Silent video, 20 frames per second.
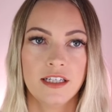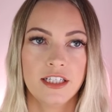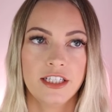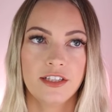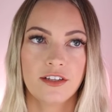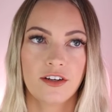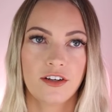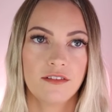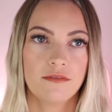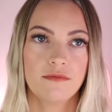
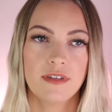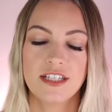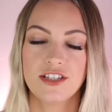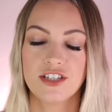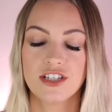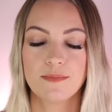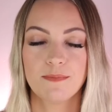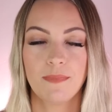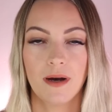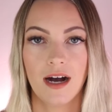You know, it's
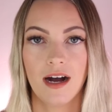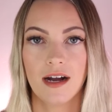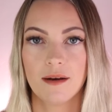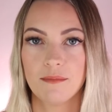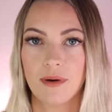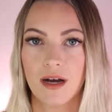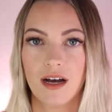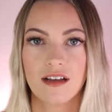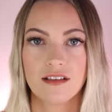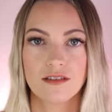just part
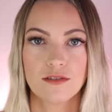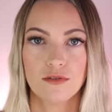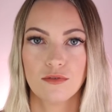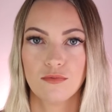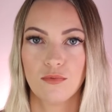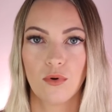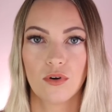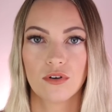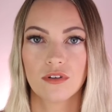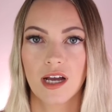and parcel
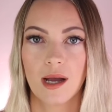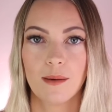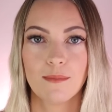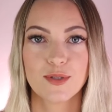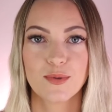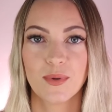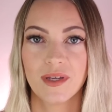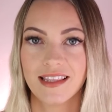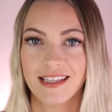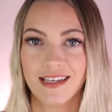of what
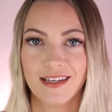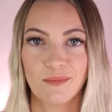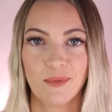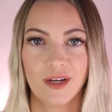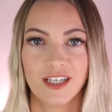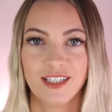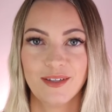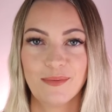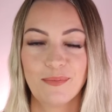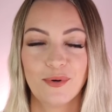comes with it.
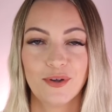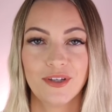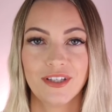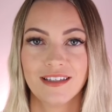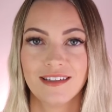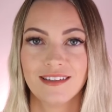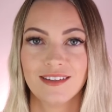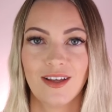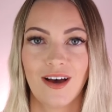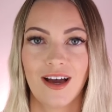When you put
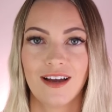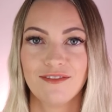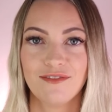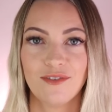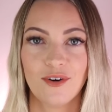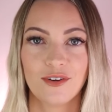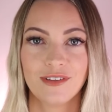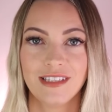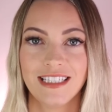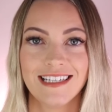your life
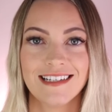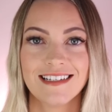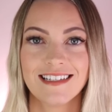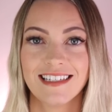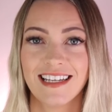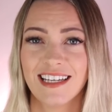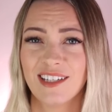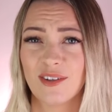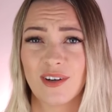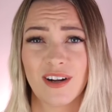on the
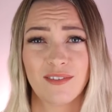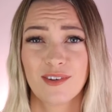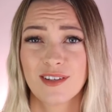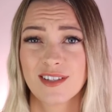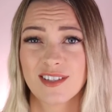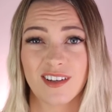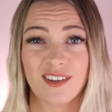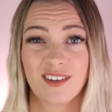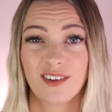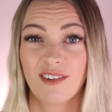internet, not
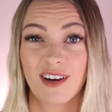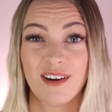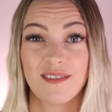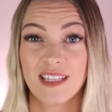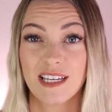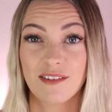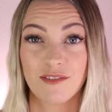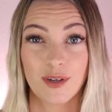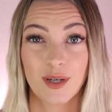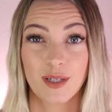everyone's gonna agree
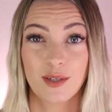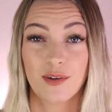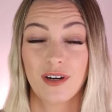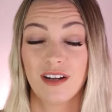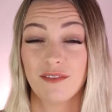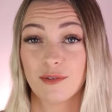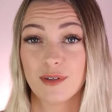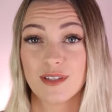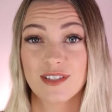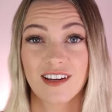with everyone, not
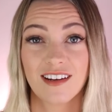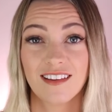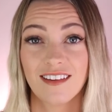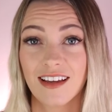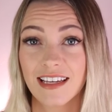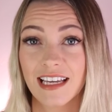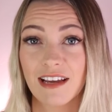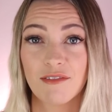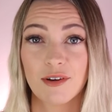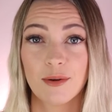everyone's gonna
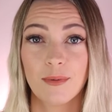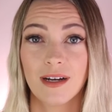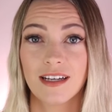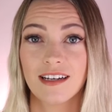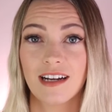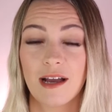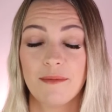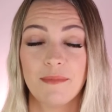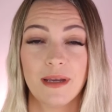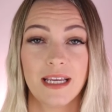like everyone. I